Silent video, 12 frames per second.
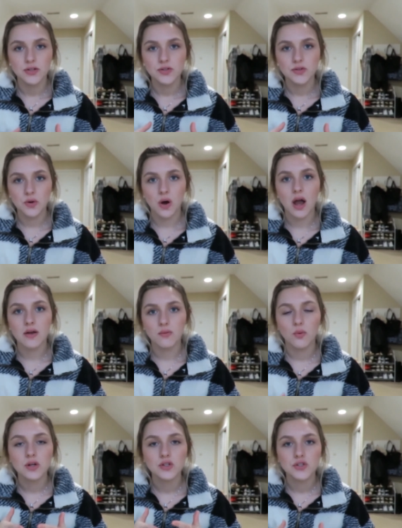So I've
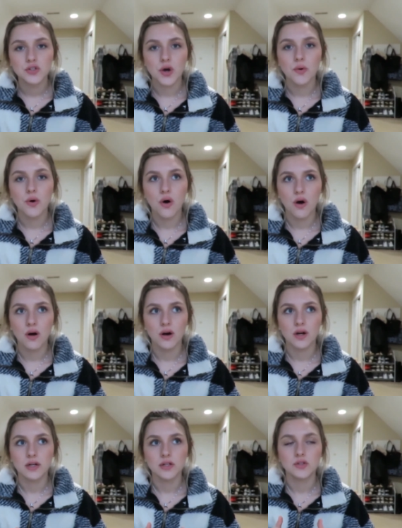worked so
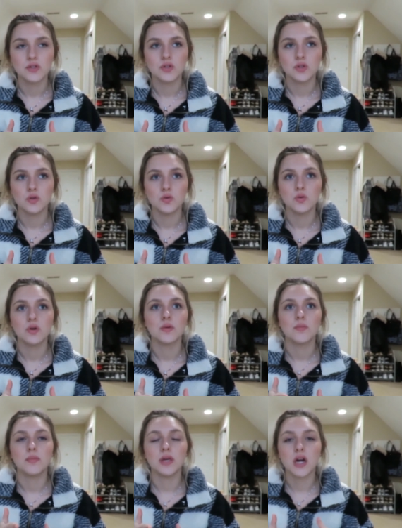hard to
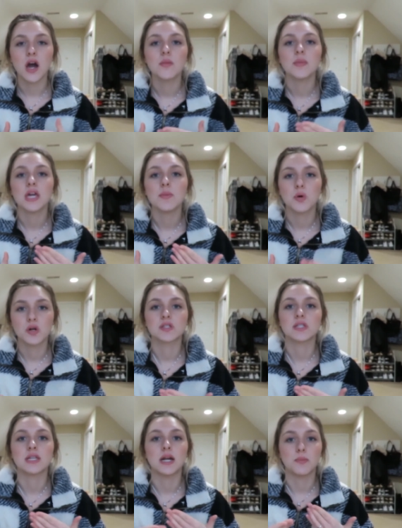become a
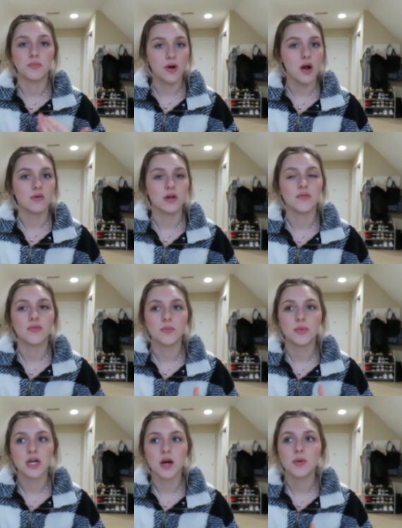person that I'm proud of and
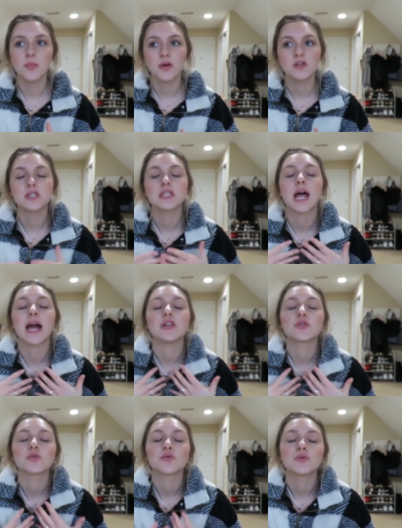become a person that I
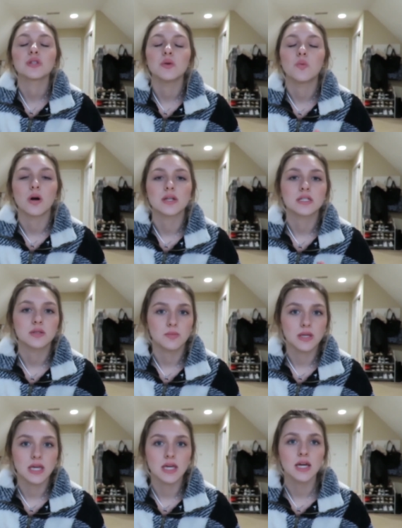truly want to
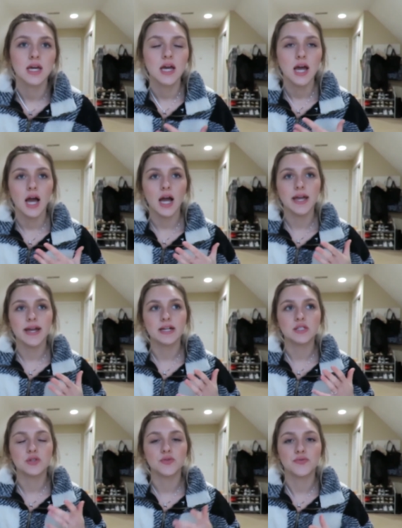be. I
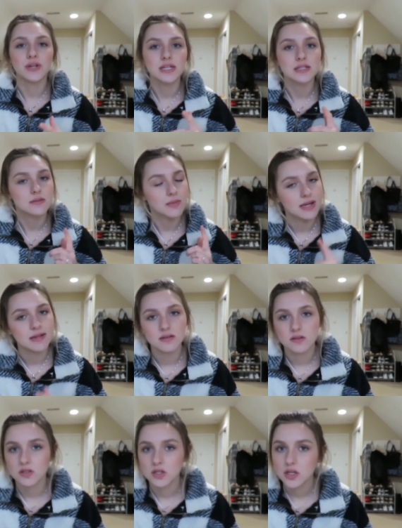had to face my
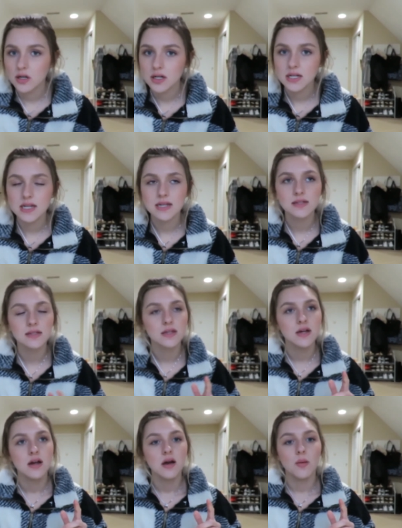insecurities,
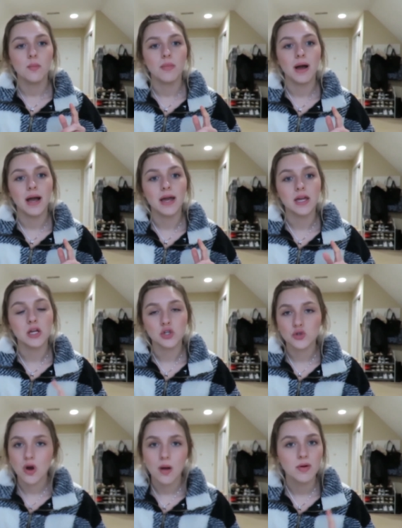my
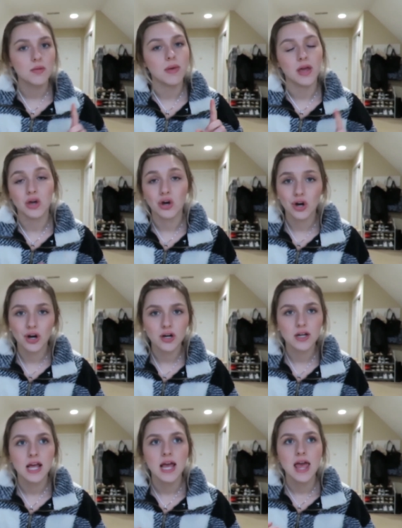trauma, my
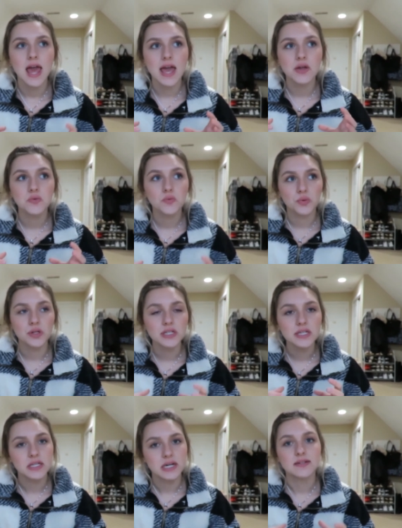hurt, and
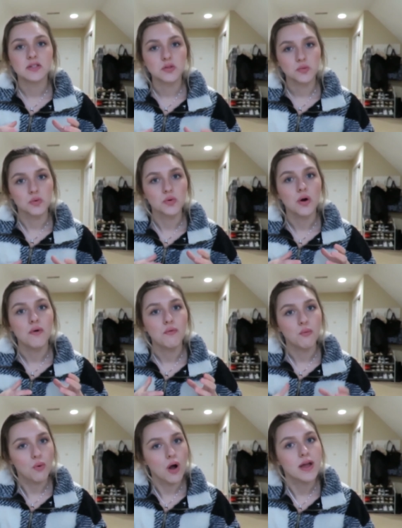really get to the root of
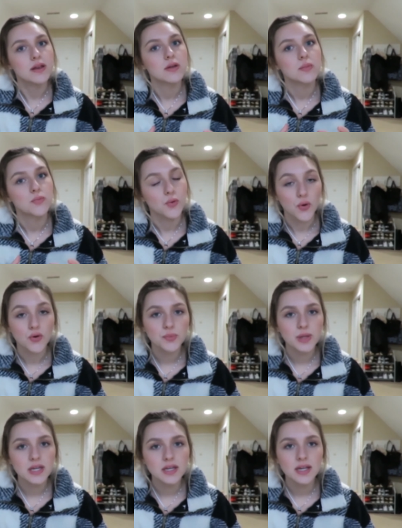what broke
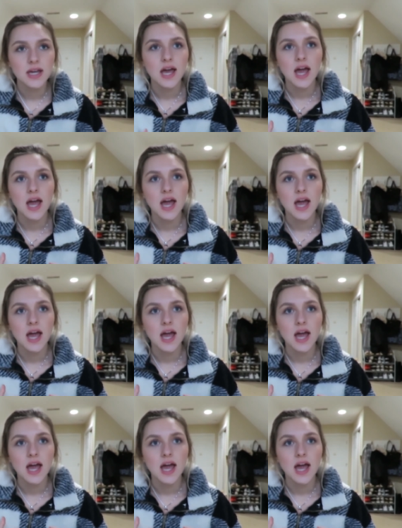me.